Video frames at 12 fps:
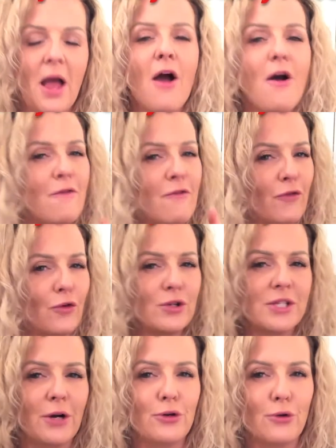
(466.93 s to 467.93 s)

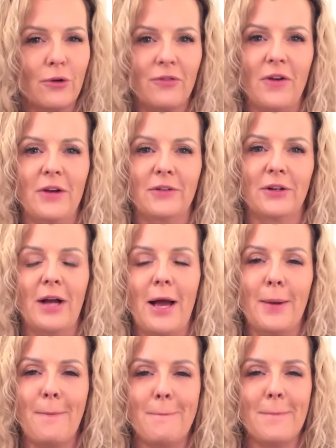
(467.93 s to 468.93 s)
Force out your favor
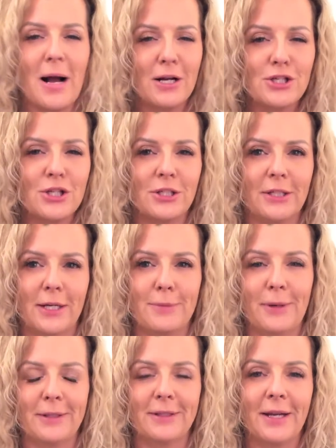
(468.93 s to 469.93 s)
and mash the like
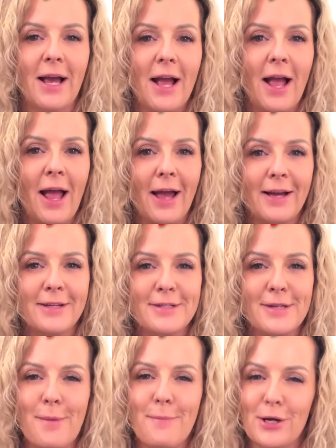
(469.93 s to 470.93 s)
button,
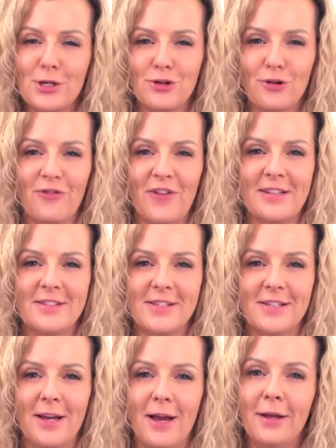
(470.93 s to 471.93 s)
and measure your
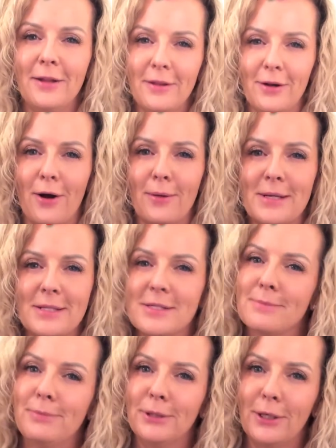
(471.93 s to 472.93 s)
fancy in the
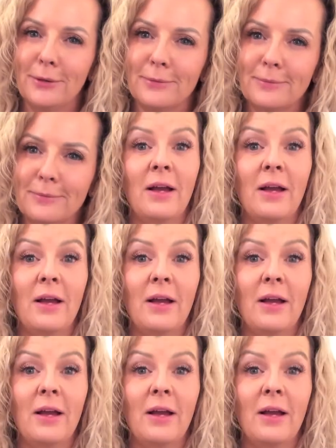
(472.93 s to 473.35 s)
comments below.